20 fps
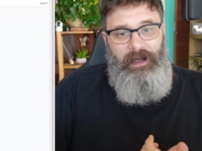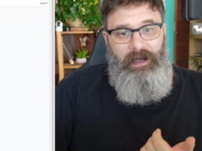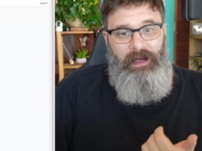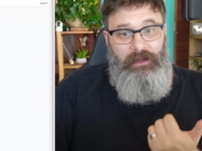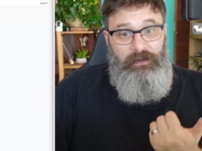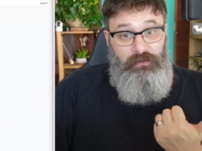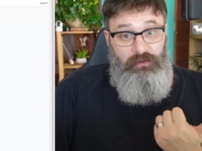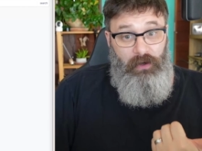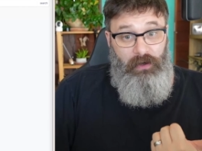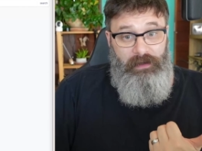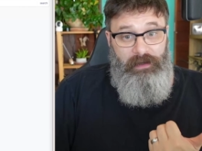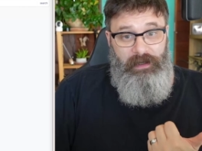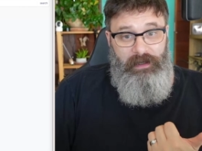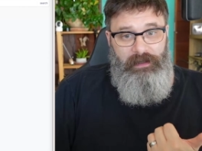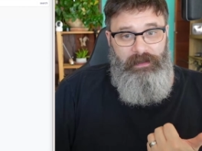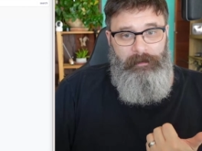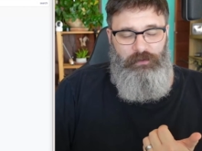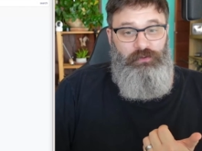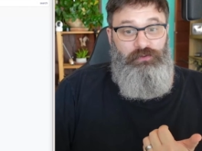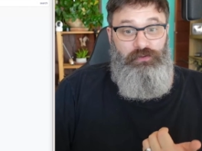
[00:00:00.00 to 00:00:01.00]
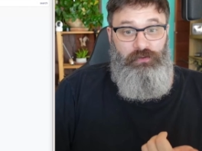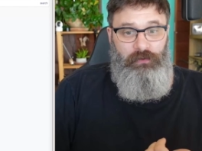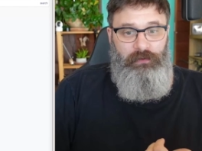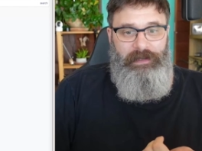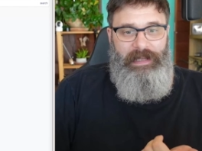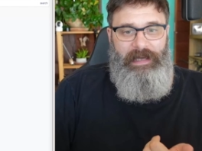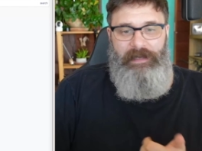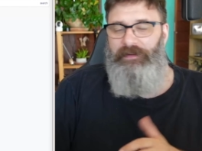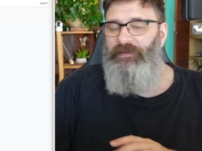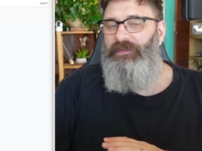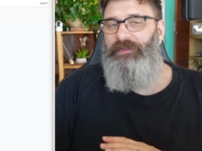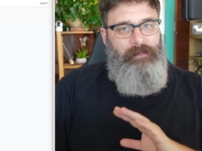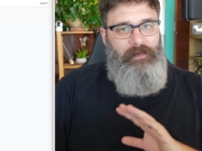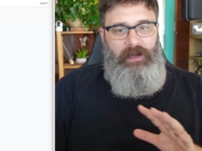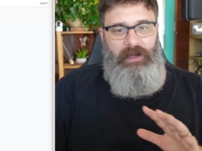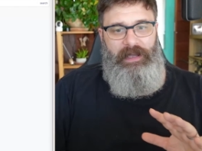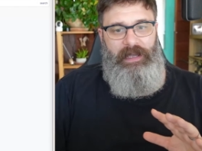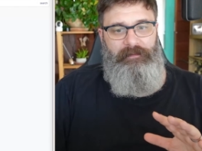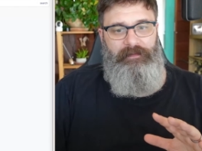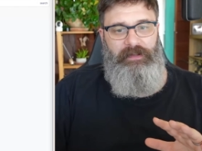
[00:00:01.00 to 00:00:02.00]
Docker, TrueNAS,
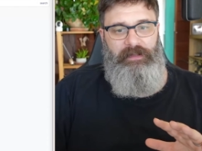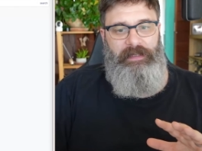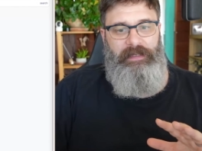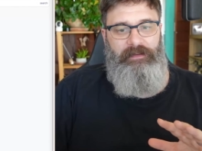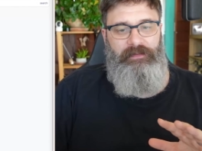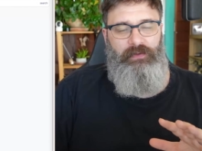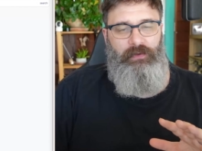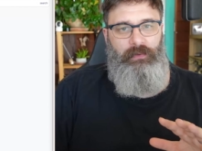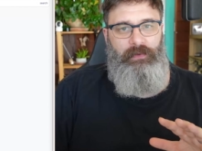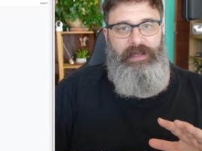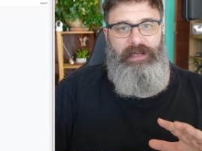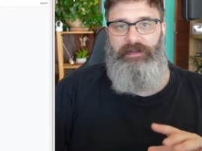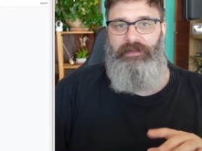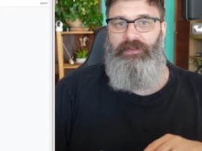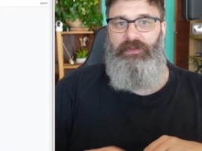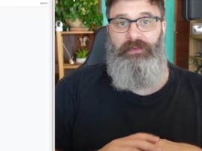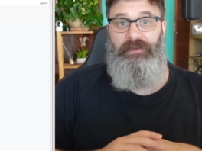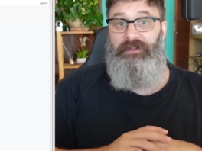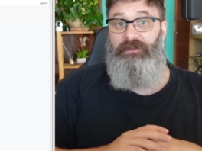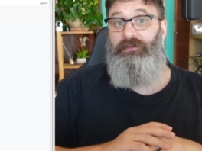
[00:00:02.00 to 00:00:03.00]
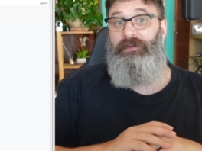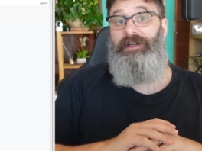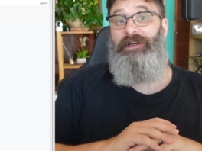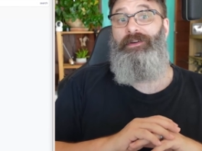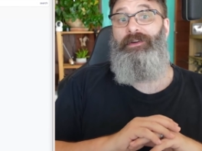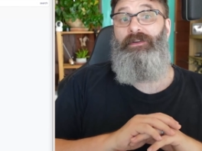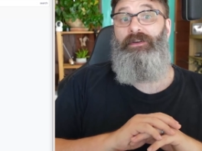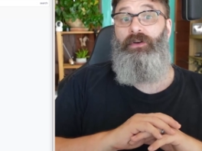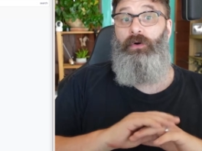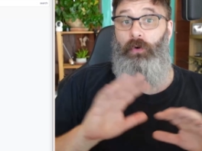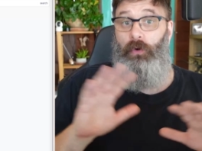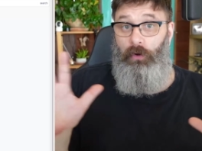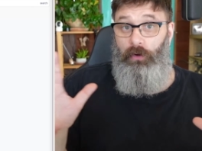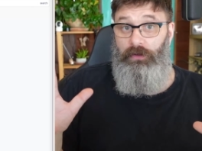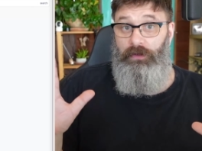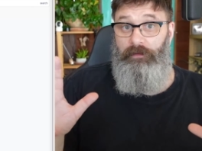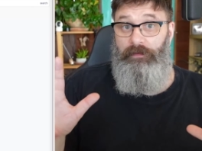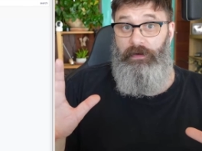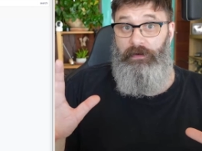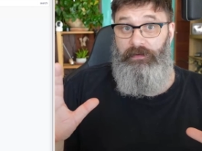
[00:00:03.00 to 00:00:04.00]
I have the links all there, so it'll run on
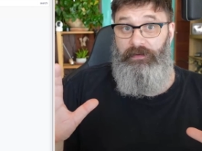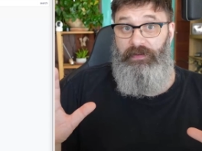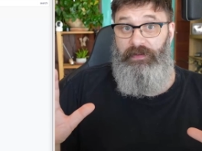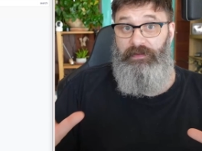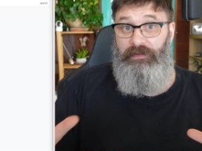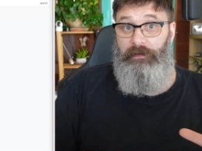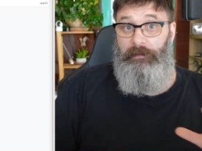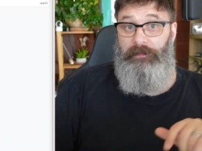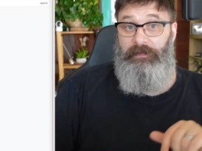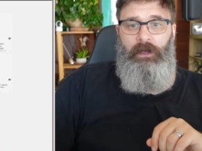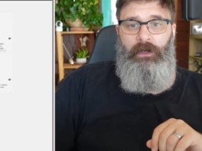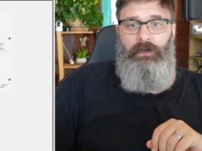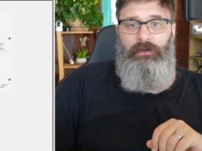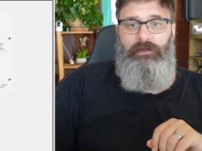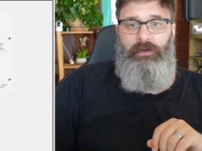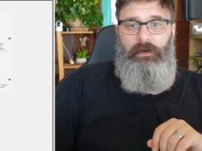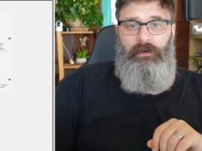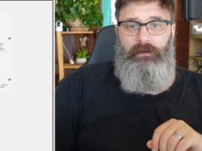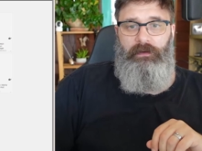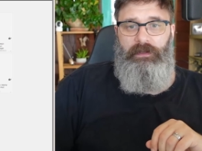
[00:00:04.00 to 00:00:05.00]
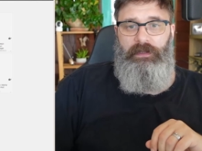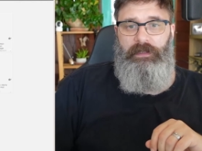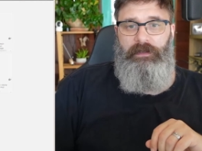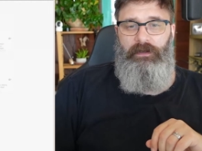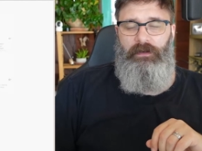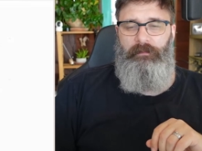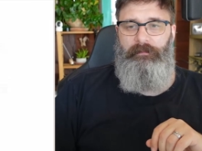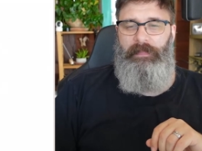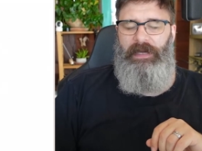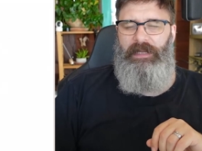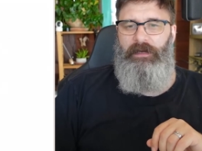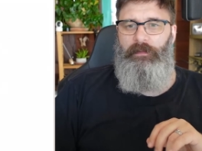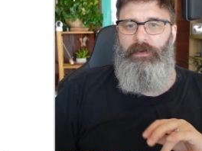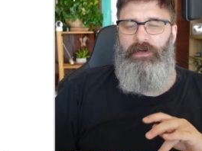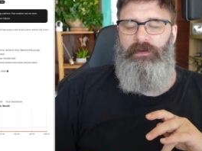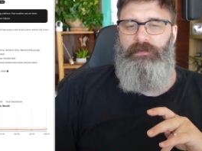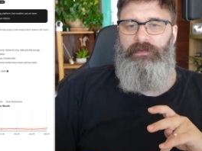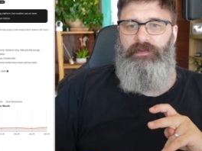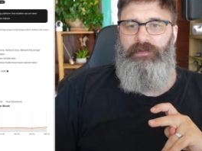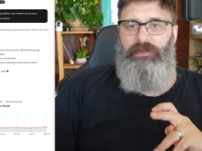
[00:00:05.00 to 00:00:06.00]
all of those systems. So click on
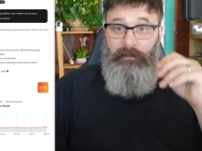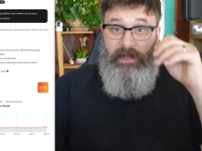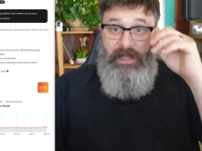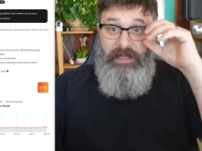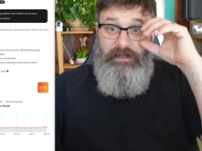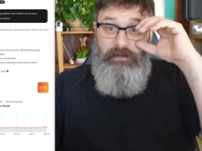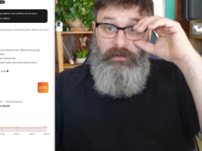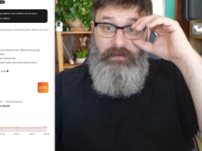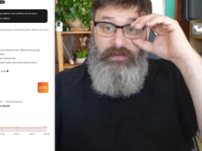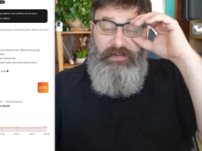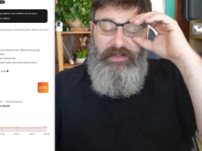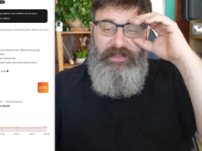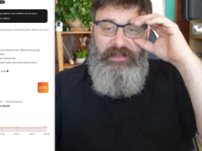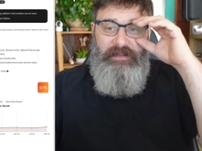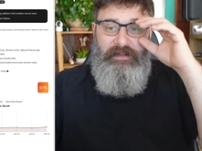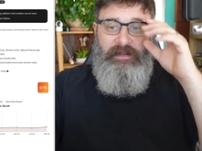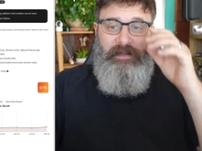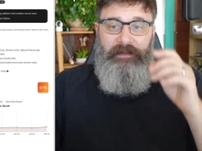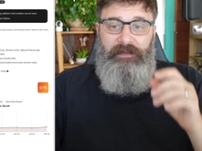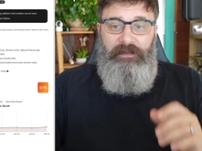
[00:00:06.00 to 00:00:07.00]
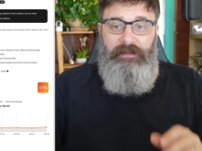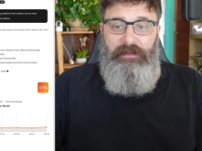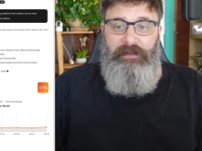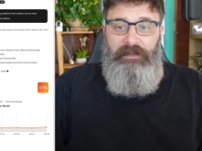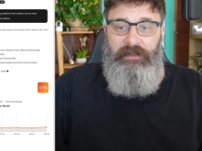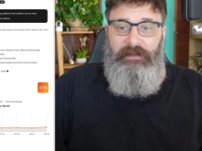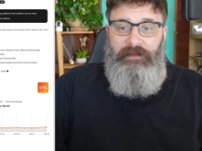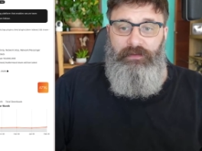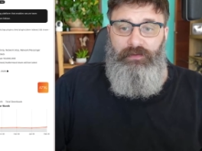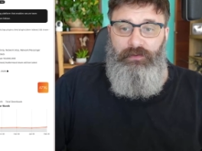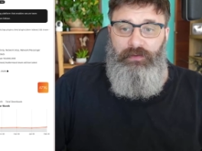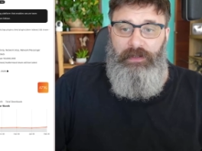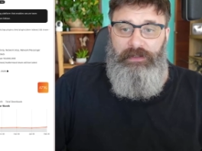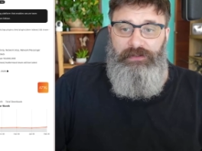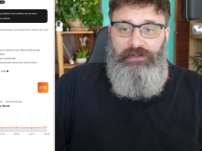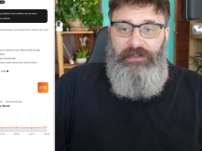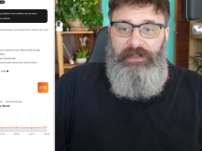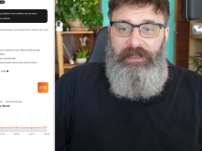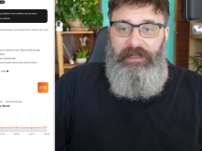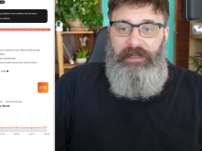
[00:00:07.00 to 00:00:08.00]
Mattermost, and you'll see that there's a little
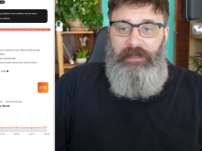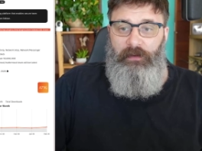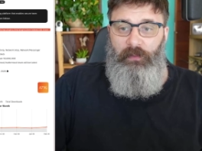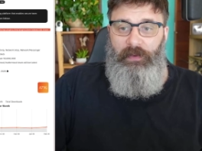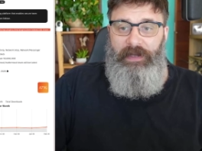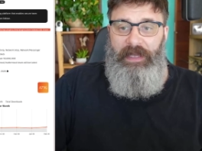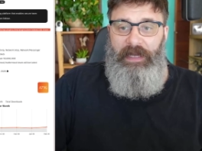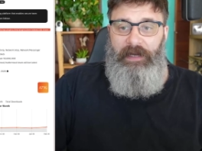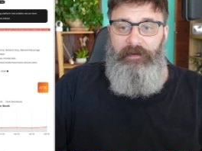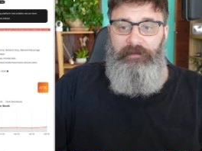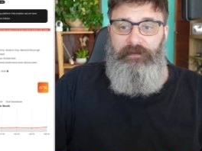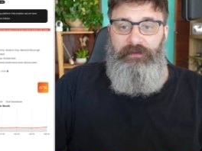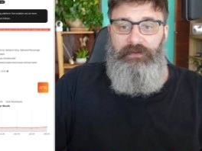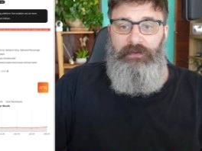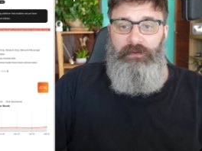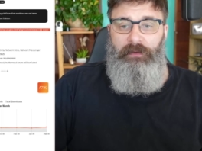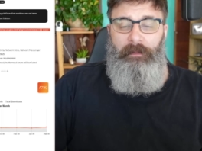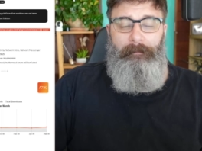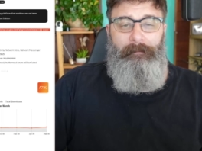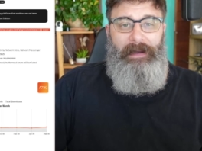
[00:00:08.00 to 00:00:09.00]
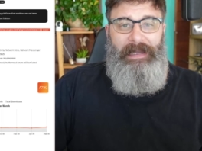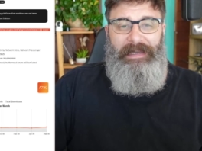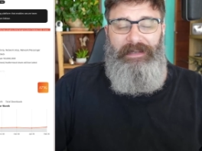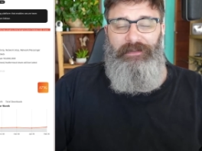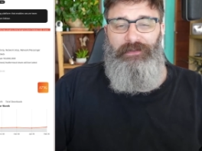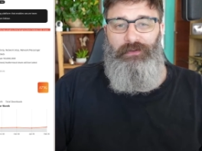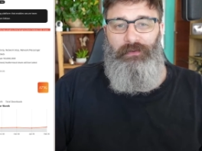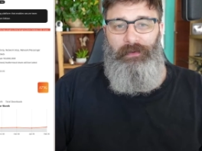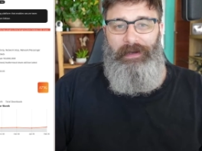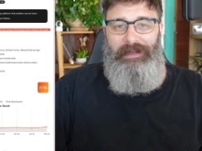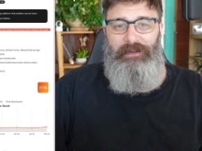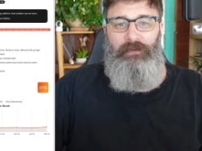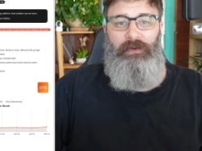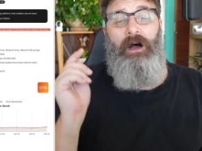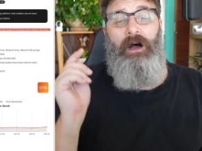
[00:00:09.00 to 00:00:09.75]
instruction here. We have to make a directory.